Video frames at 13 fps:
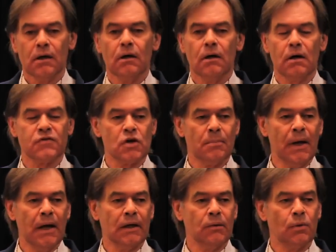offshore
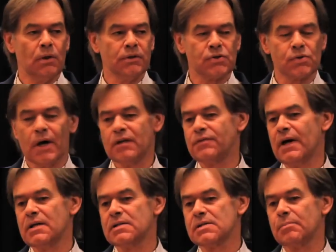banking world, and try and
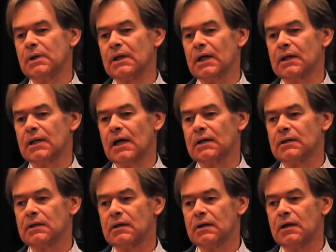find something like that.
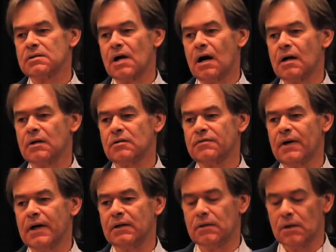It's hard to
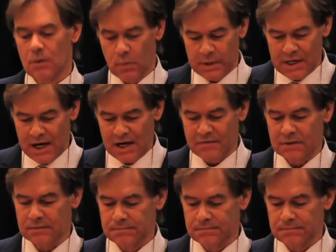find. We have it.